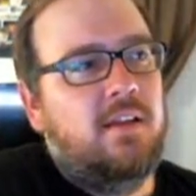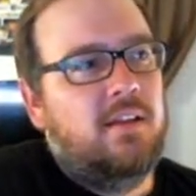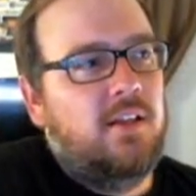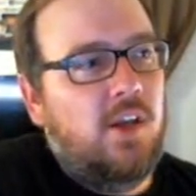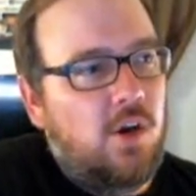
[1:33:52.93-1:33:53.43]

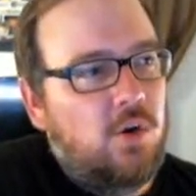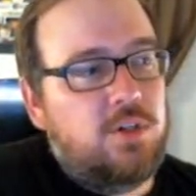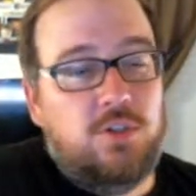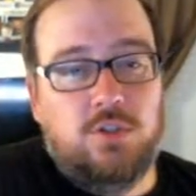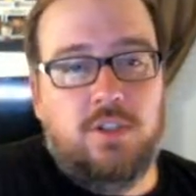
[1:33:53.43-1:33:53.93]
No,
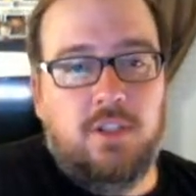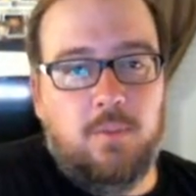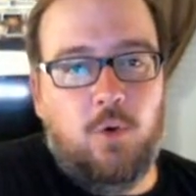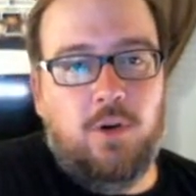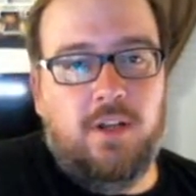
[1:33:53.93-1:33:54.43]
because usually in the
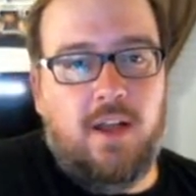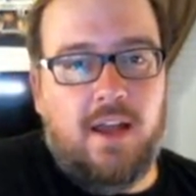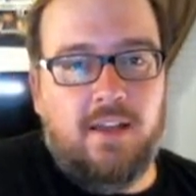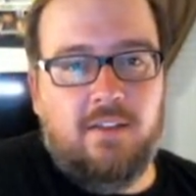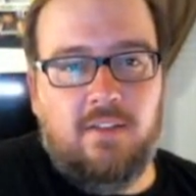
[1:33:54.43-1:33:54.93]
morning
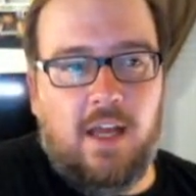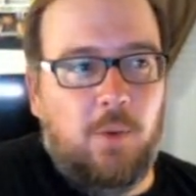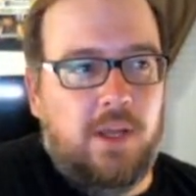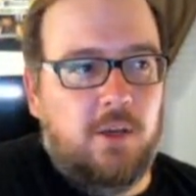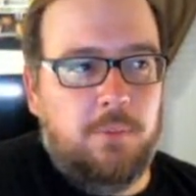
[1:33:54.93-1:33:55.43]
I
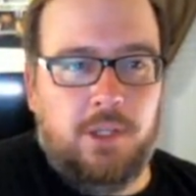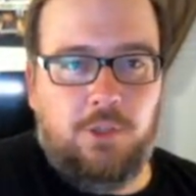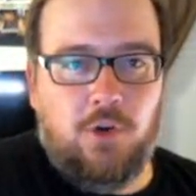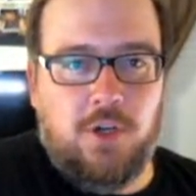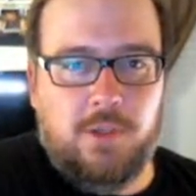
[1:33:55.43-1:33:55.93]
wake up like
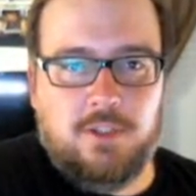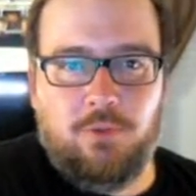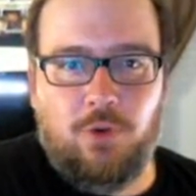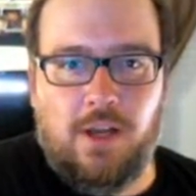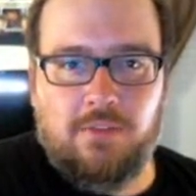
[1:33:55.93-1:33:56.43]
30 minutes before I